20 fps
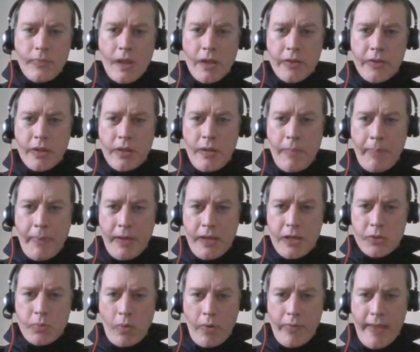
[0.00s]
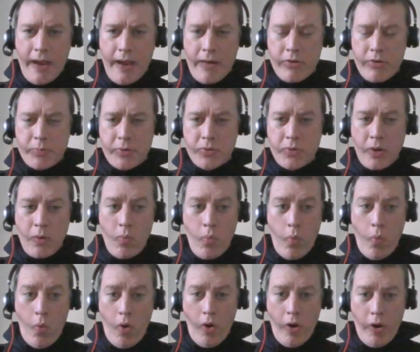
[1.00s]
I think the biggest one there is
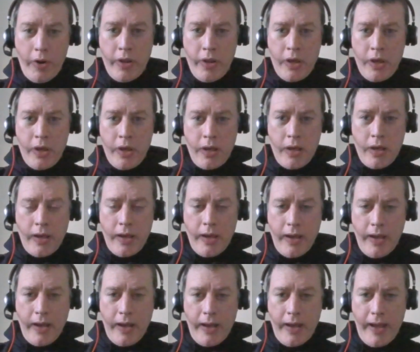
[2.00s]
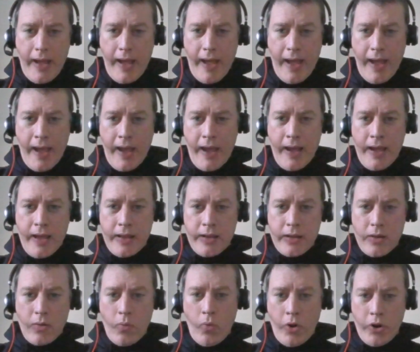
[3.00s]
between 1
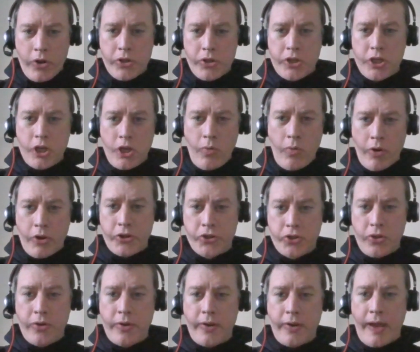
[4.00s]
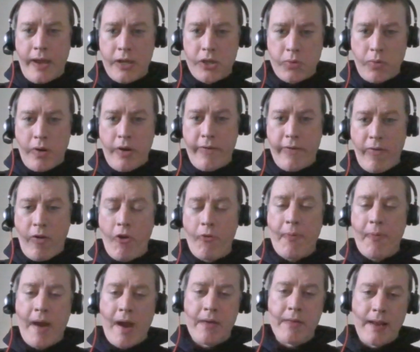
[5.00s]
and 2 on a Sunday,
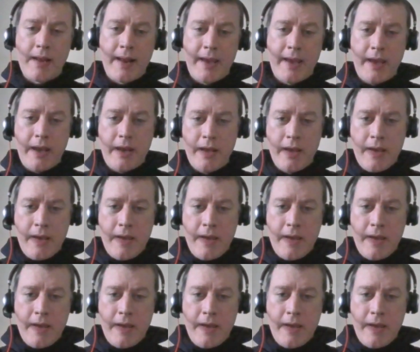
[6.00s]
£25 a lead.